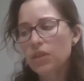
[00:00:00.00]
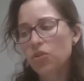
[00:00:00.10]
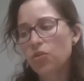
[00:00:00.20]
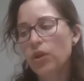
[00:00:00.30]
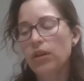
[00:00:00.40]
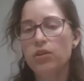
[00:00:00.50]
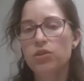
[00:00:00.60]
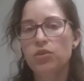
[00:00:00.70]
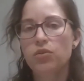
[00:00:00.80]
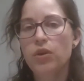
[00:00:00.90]
You can
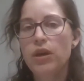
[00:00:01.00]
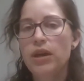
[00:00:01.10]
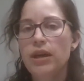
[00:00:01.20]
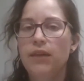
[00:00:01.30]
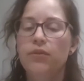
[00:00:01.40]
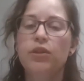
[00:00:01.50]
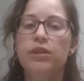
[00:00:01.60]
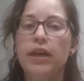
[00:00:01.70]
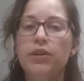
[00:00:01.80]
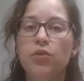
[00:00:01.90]
also, if you
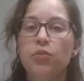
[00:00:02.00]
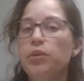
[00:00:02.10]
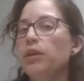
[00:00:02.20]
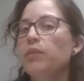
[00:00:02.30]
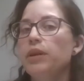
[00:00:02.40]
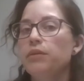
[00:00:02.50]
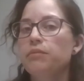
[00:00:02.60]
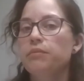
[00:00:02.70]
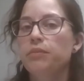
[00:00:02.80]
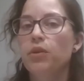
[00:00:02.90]
decide you really want
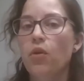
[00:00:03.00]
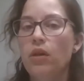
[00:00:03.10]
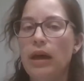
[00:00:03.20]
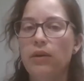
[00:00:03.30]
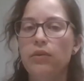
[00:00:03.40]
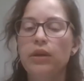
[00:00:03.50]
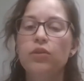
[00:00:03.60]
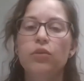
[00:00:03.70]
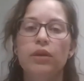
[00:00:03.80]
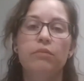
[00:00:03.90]
to go all out,
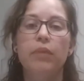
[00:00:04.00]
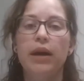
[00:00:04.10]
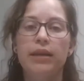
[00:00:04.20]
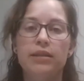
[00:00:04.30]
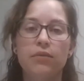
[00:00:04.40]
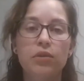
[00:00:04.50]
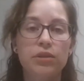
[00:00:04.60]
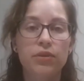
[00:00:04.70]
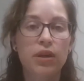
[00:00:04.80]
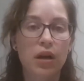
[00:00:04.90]
you could buy several
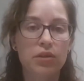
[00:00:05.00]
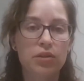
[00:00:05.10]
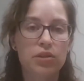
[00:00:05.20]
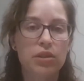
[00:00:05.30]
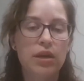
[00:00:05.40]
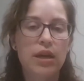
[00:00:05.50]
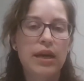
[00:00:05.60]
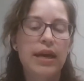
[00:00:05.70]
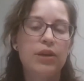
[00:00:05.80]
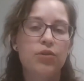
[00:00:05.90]
different colors
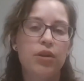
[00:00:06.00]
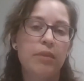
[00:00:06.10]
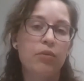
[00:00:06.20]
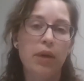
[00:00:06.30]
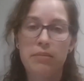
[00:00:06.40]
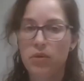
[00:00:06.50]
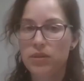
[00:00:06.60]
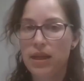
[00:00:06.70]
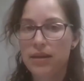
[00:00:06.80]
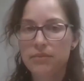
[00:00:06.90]
and you could make rainbow
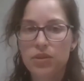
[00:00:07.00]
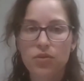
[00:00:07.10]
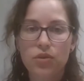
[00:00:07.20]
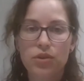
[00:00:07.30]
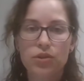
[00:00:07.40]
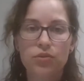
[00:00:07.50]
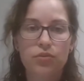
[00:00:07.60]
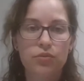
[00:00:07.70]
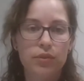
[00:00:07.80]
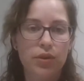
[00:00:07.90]
slime. So you could
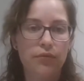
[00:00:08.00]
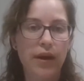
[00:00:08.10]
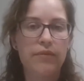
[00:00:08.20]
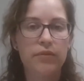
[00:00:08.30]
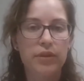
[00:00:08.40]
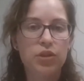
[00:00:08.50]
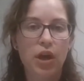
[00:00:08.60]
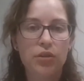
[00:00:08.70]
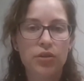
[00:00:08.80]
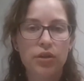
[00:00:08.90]
do, 5 of each
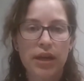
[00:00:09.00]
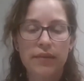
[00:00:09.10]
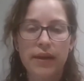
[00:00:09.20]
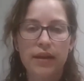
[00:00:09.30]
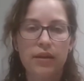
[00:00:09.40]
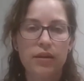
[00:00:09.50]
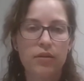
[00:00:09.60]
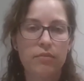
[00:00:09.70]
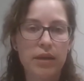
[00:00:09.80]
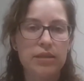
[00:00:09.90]
color and then
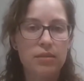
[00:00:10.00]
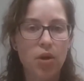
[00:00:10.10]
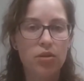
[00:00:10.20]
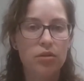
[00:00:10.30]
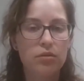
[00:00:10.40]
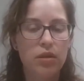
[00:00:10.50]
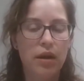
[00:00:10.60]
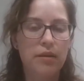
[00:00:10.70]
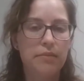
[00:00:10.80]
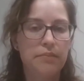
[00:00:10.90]
mix them
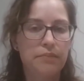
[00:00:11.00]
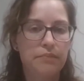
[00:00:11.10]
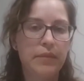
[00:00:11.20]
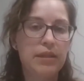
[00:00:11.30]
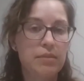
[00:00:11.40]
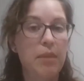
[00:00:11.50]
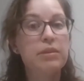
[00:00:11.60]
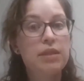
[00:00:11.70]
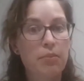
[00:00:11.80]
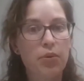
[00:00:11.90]
up
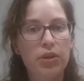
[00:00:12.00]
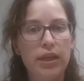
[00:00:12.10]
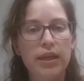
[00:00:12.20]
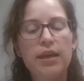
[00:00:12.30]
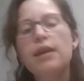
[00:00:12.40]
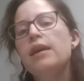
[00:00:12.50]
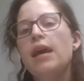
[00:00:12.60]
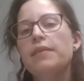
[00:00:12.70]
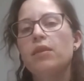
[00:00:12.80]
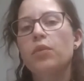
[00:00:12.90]
separately.
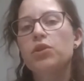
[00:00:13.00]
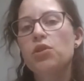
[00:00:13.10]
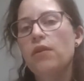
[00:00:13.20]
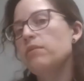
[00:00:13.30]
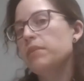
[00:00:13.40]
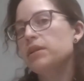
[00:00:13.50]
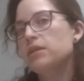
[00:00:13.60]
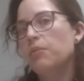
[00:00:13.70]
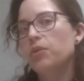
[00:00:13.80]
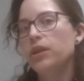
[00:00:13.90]
And then once you have them mixed
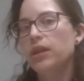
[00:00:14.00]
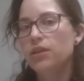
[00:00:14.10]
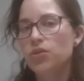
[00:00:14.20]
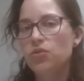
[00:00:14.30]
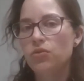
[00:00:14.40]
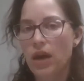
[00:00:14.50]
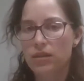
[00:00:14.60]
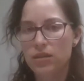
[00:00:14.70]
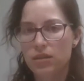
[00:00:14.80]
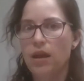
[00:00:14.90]
separately into
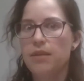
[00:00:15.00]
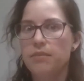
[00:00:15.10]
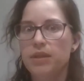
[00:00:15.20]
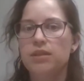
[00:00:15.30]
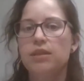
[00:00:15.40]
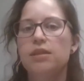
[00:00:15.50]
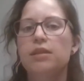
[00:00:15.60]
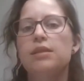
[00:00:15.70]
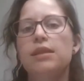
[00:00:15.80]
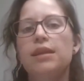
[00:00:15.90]
that slime
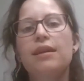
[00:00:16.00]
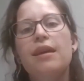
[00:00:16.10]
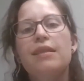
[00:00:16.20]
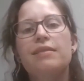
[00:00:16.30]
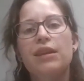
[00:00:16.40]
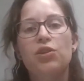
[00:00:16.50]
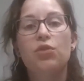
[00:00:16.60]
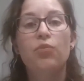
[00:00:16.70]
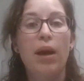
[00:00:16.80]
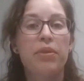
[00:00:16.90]
consistency, then you
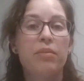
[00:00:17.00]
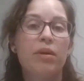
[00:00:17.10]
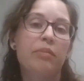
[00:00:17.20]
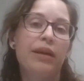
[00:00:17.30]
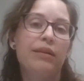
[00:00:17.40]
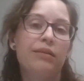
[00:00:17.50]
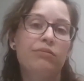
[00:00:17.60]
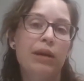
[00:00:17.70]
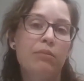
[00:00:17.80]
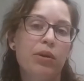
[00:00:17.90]
could wrap them up like a
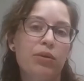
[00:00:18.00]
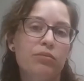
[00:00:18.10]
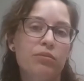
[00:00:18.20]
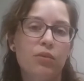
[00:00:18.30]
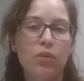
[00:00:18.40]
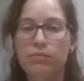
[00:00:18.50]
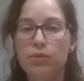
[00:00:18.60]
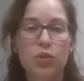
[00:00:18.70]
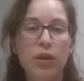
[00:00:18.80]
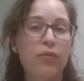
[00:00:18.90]
rainbow or
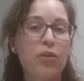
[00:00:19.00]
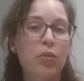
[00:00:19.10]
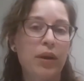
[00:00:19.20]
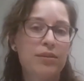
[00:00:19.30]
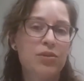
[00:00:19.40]
do whatever you want.